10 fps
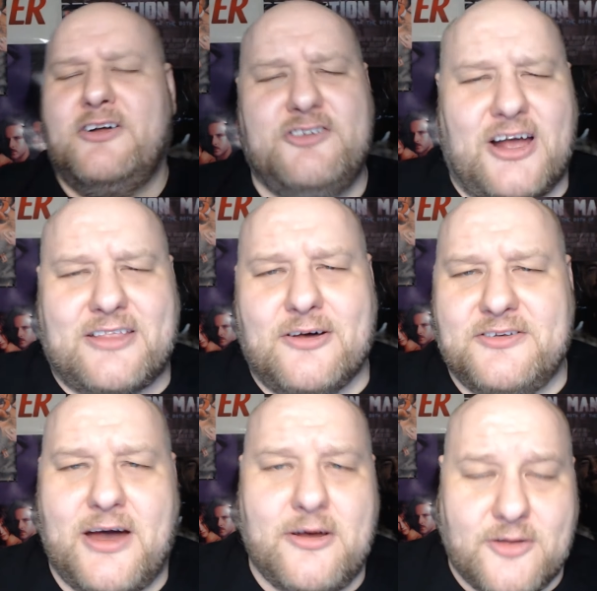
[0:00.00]
Check
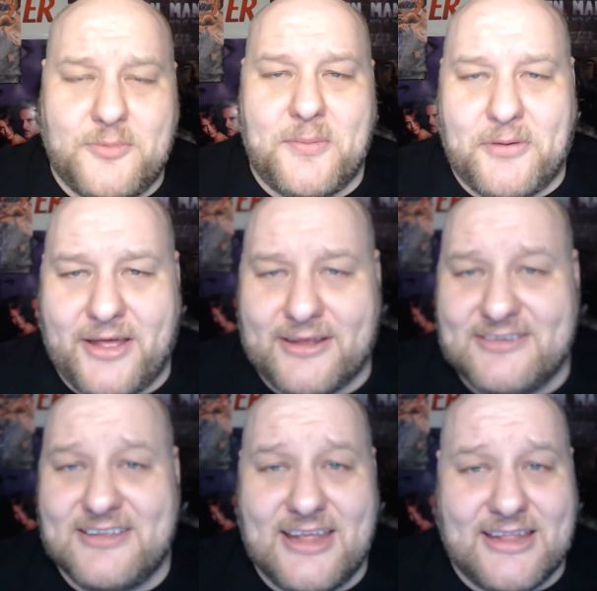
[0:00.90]
those out. There'll be
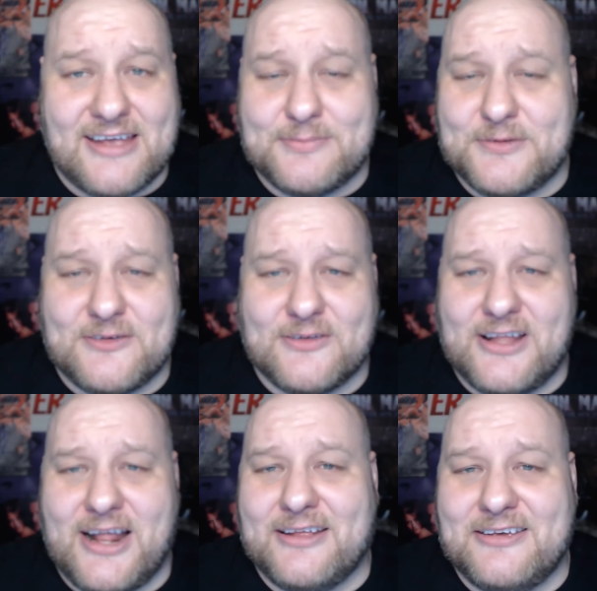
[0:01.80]
playlists. And then last but certainly
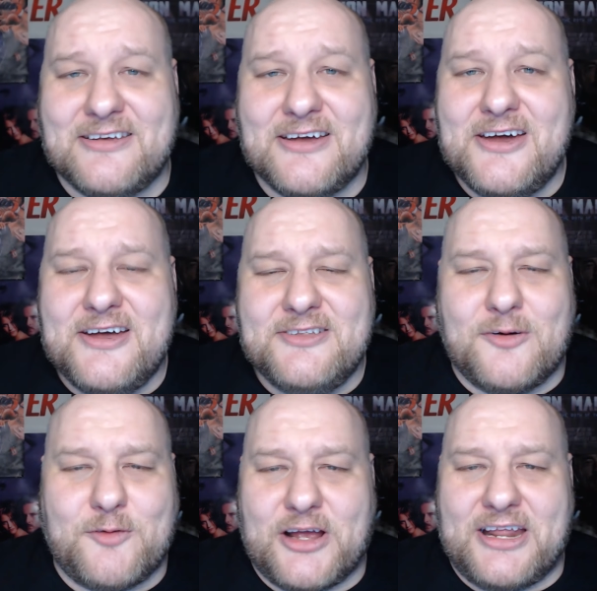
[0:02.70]
not least,
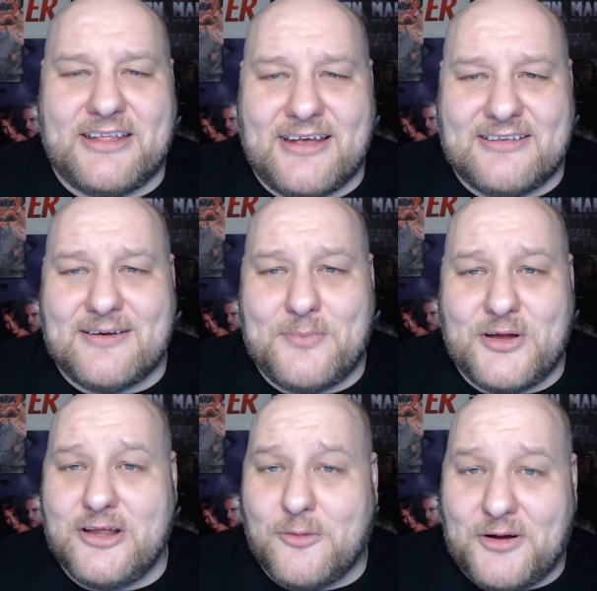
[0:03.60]
don't forget to hit that sub
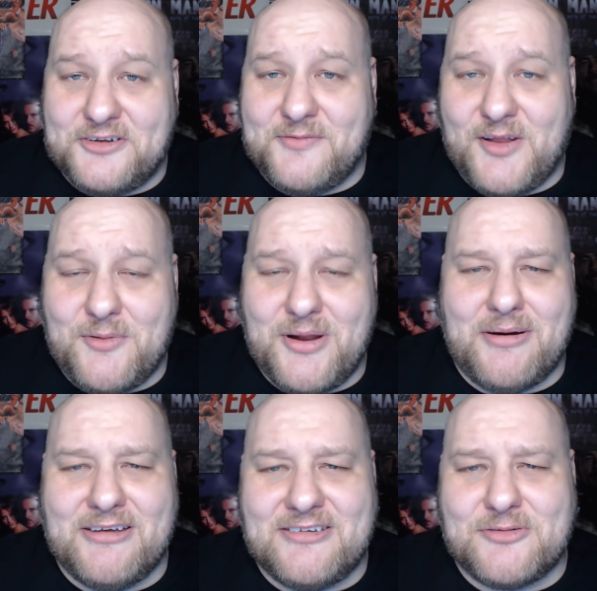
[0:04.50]
button. You're watching the video
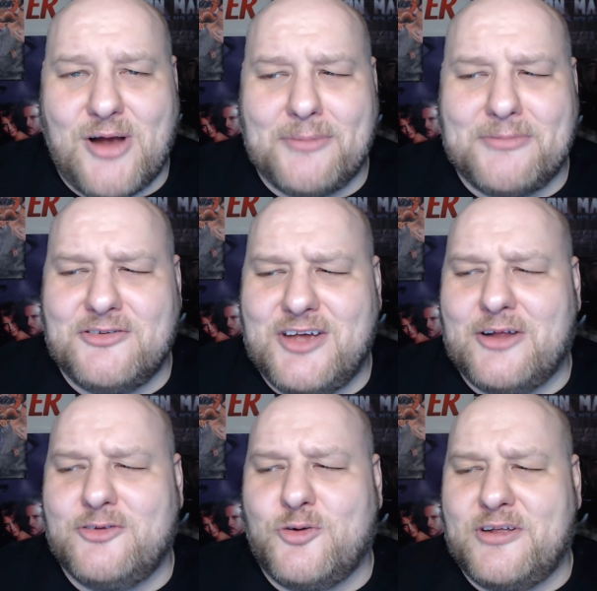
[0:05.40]
anyway. Subscribe to the
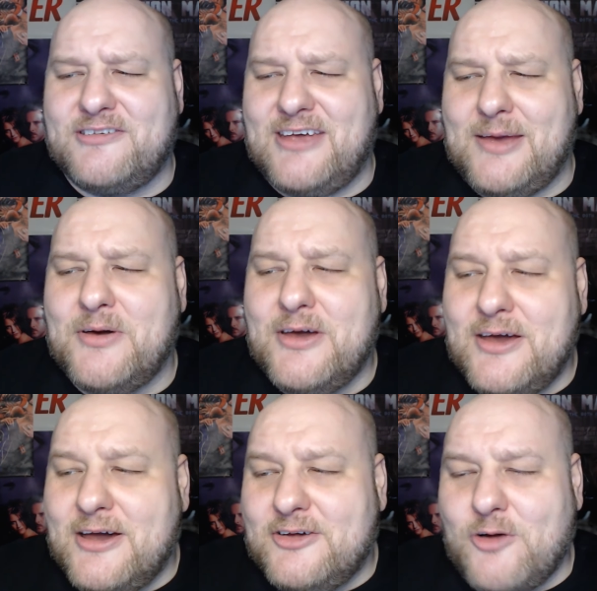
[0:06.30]
channel. Join the team.
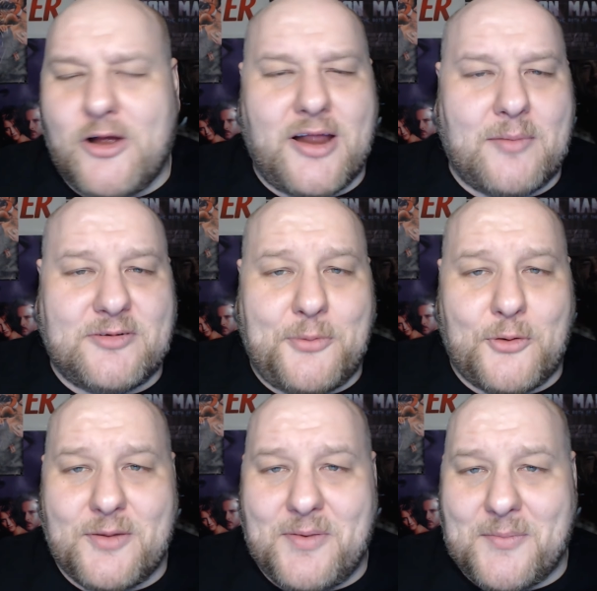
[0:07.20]
Show your damn
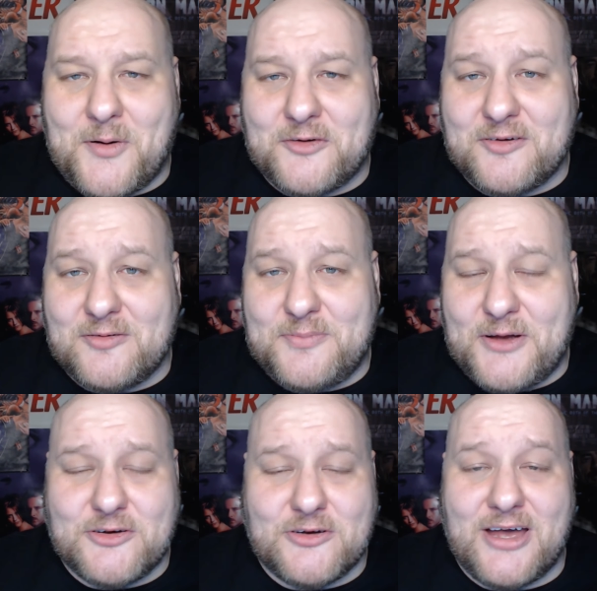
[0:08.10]
support and be a part of something special.